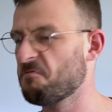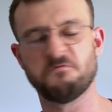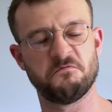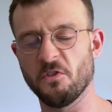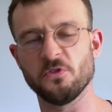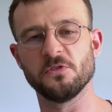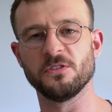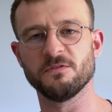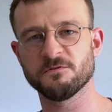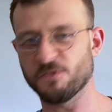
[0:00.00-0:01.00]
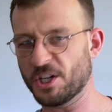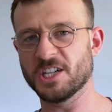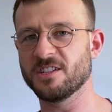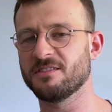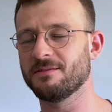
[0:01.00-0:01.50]
full
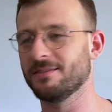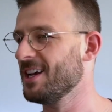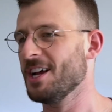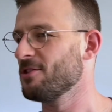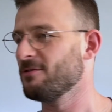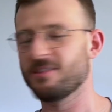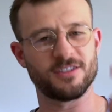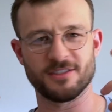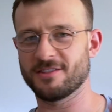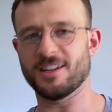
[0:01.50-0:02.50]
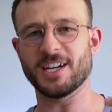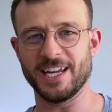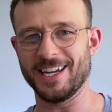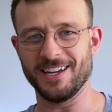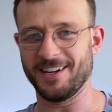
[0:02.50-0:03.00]
frickin'
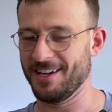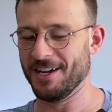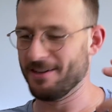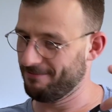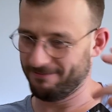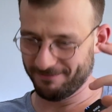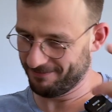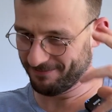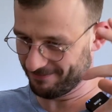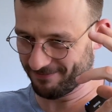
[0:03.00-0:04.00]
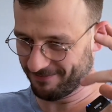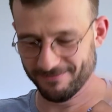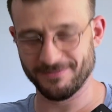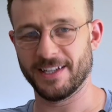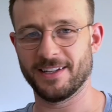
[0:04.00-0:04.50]
study
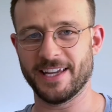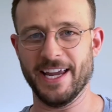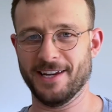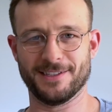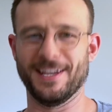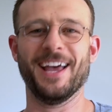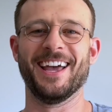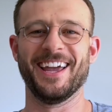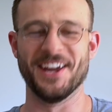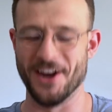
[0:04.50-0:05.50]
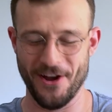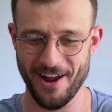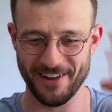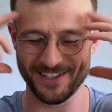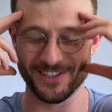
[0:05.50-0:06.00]
geeks.
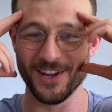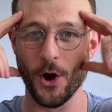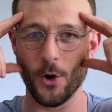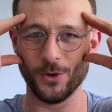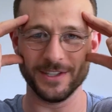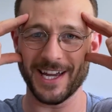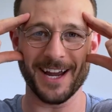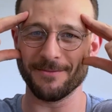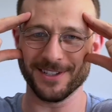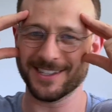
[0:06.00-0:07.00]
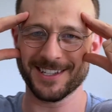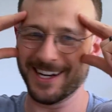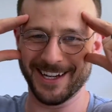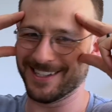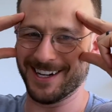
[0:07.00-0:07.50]
It's just all day I'm just
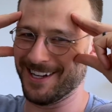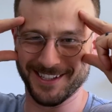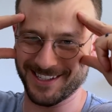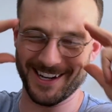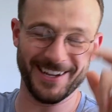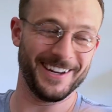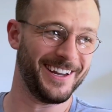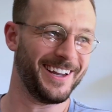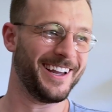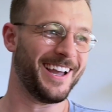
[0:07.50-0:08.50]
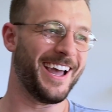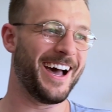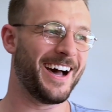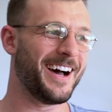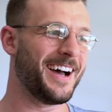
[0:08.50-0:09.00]
studying.
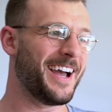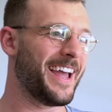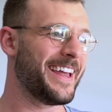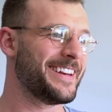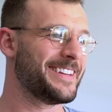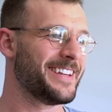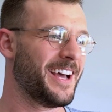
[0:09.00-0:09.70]
And